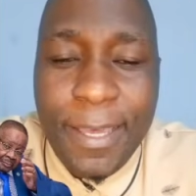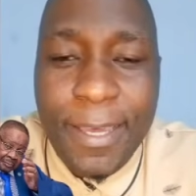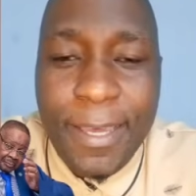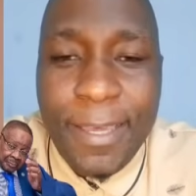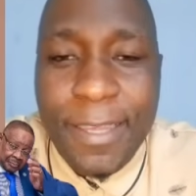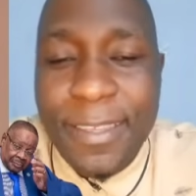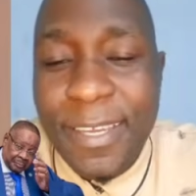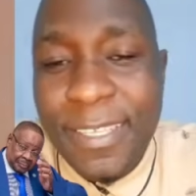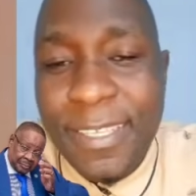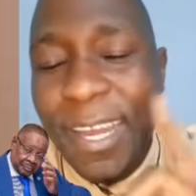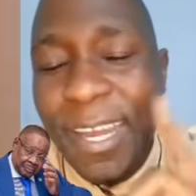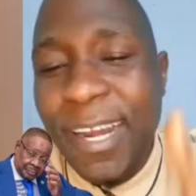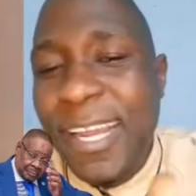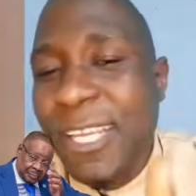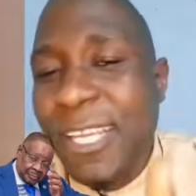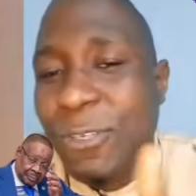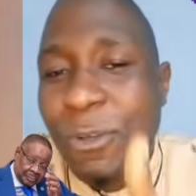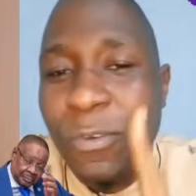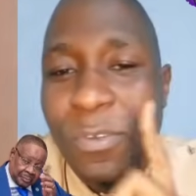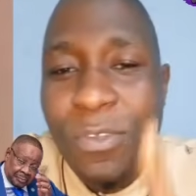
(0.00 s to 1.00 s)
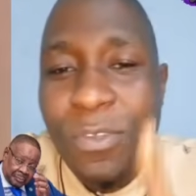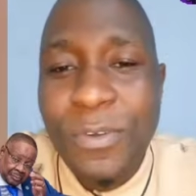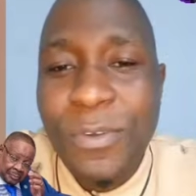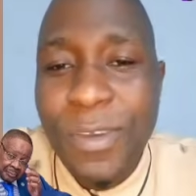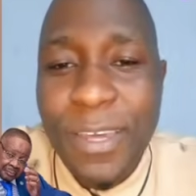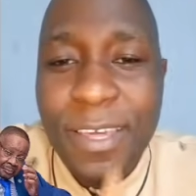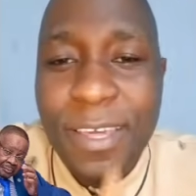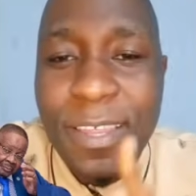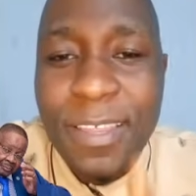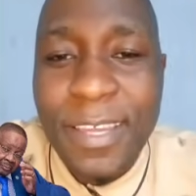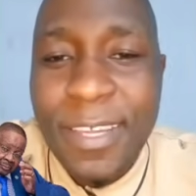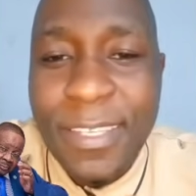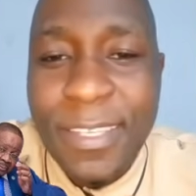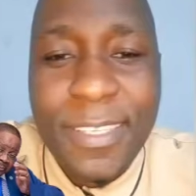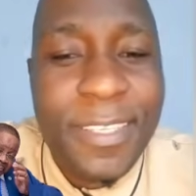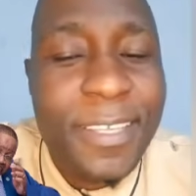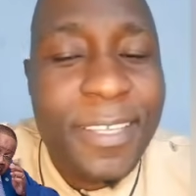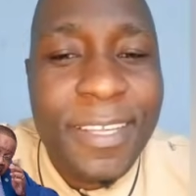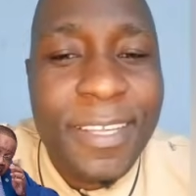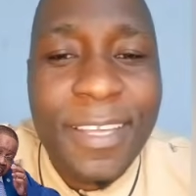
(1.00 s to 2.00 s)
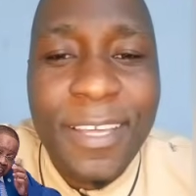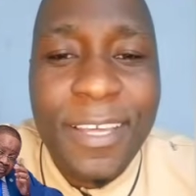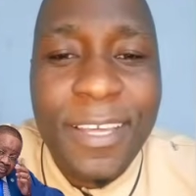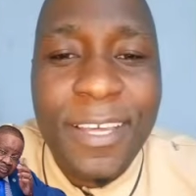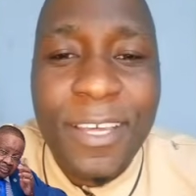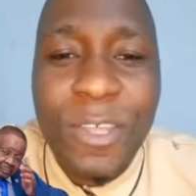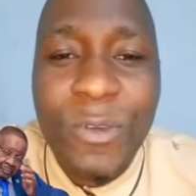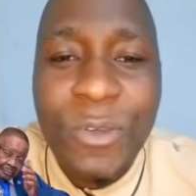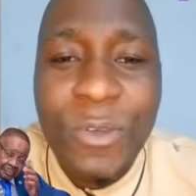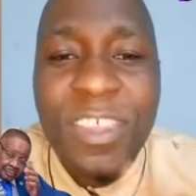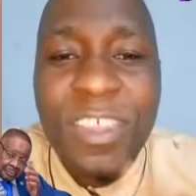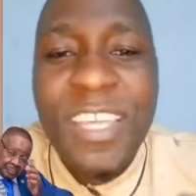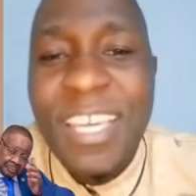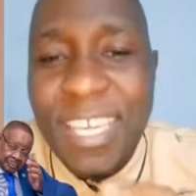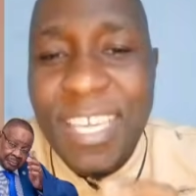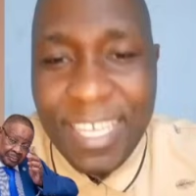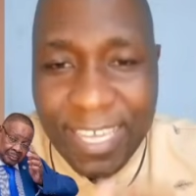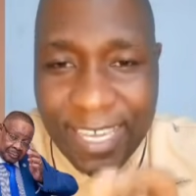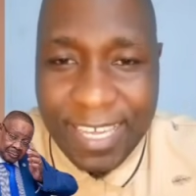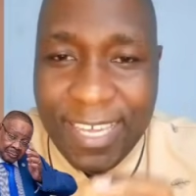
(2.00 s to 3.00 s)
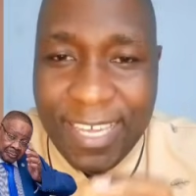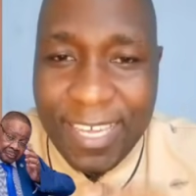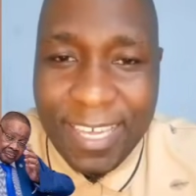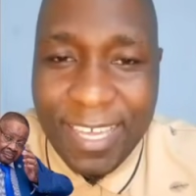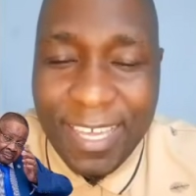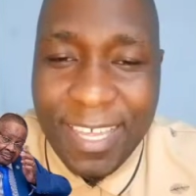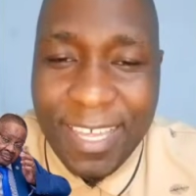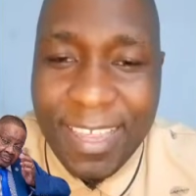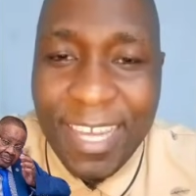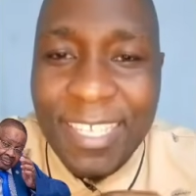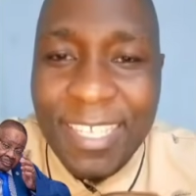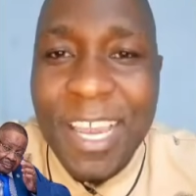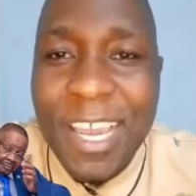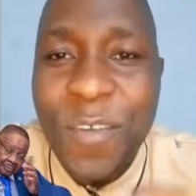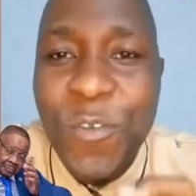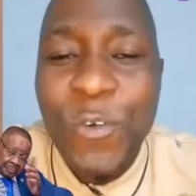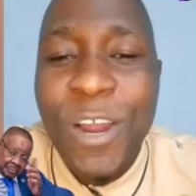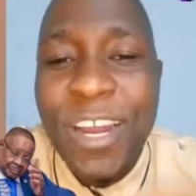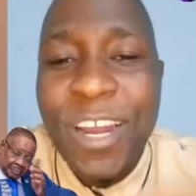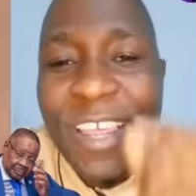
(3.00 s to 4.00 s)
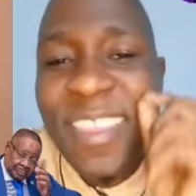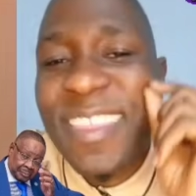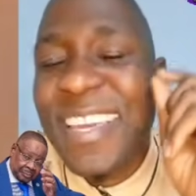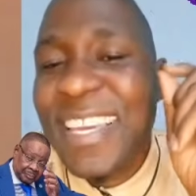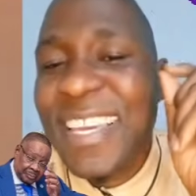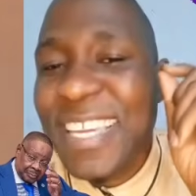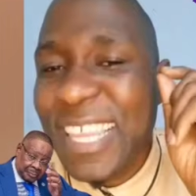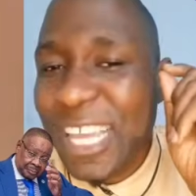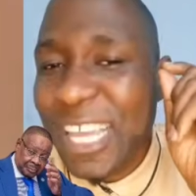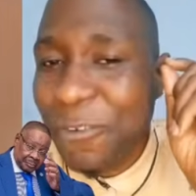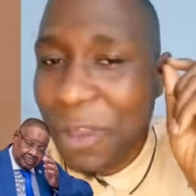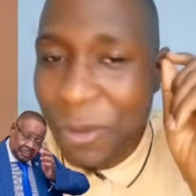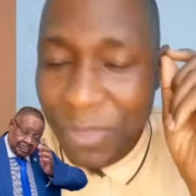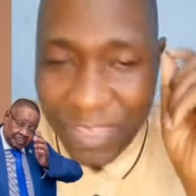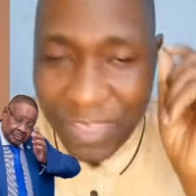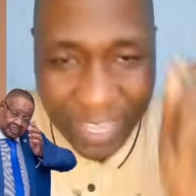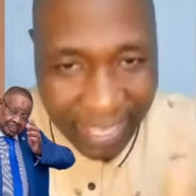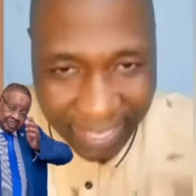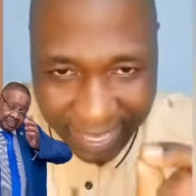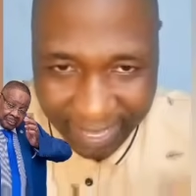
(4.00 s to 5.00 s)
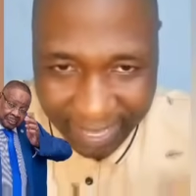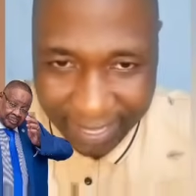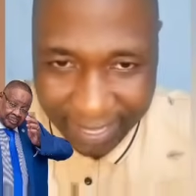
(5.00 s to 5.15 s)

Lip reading: The challenge with you is that you think that everyone think the way you think.